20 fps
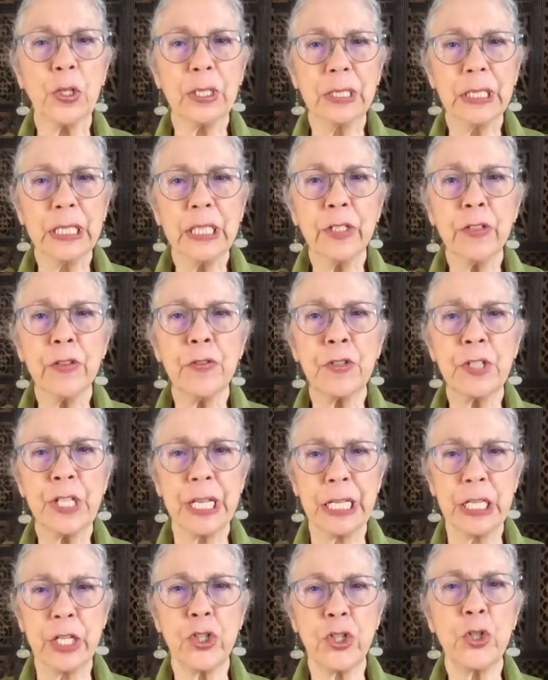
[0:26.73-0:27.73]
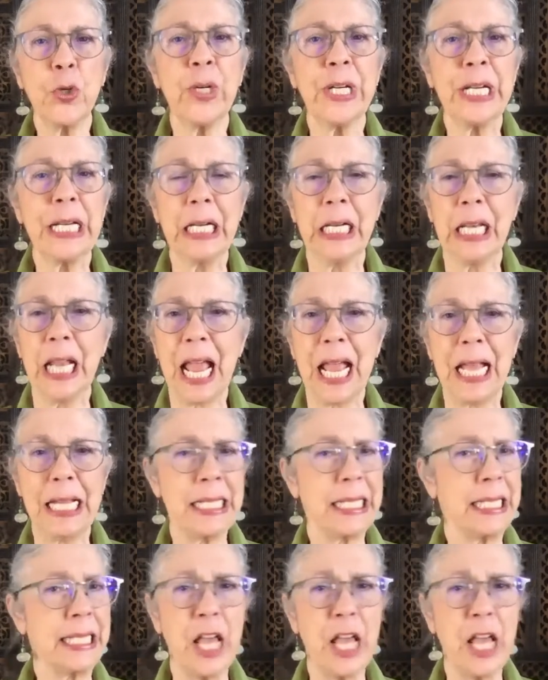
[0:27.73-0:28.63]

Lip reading: lived in adjoining lands.